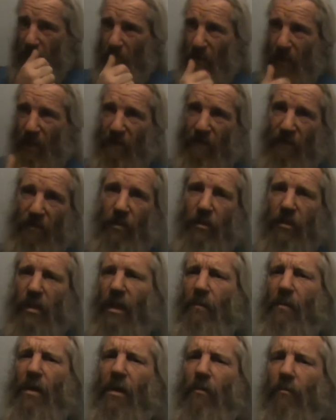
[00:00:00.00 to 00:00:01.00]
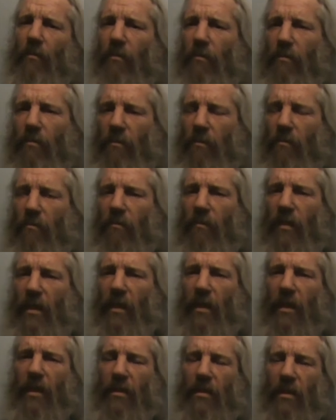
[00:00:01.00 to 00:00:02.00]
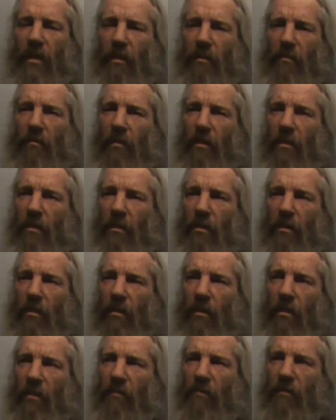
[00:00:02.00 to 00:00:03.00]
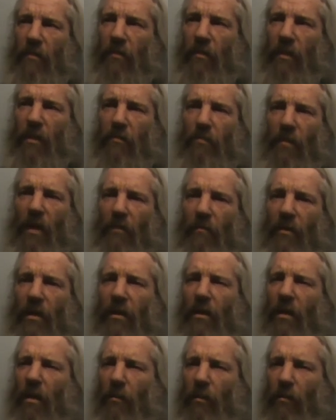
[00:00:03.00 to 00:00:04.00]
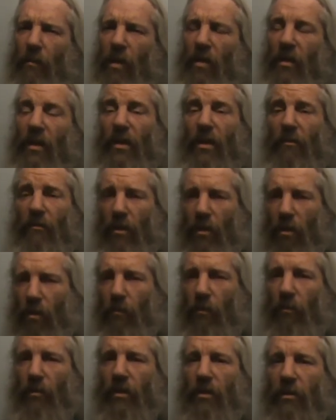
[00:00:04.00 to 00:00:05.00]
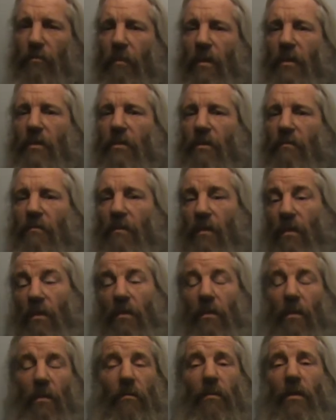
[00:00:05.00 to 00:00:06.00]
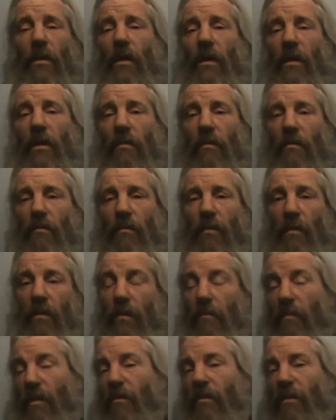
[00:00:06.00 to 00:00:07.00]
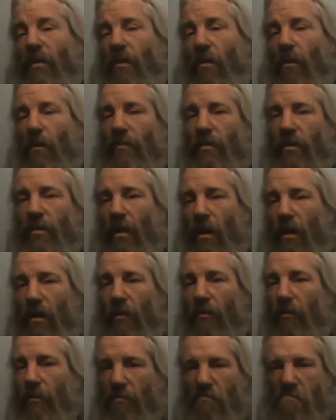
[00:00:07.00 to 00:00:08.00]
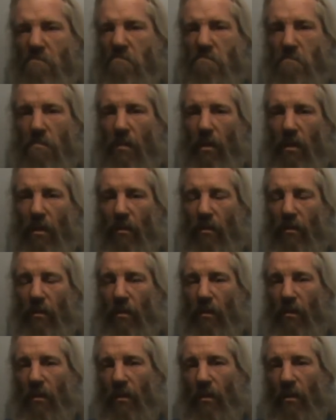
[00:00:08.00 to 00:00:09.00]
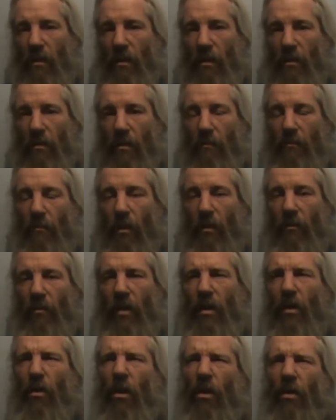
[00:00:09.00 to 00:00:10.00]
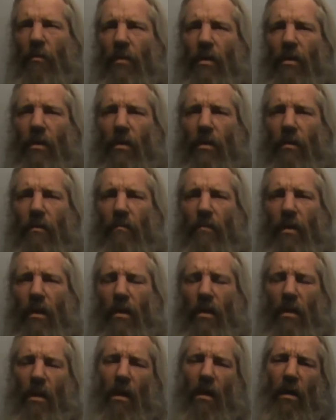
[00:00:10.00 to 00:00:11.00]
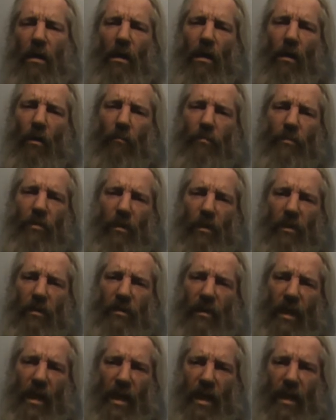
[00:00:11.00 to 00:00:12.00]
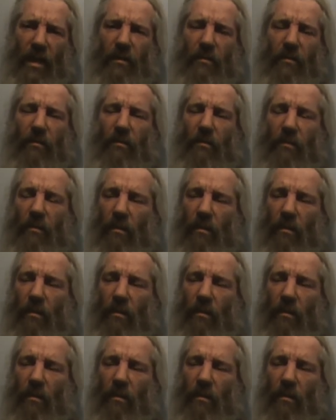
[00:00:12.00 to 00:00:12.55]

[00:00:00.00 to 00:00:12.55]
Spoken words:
when they first came out many years ago, a few years back when they come to the market, they were a lot more expensive than the UK and the American hops, so didn't bother me. A lot of them are the lager hops like Saz and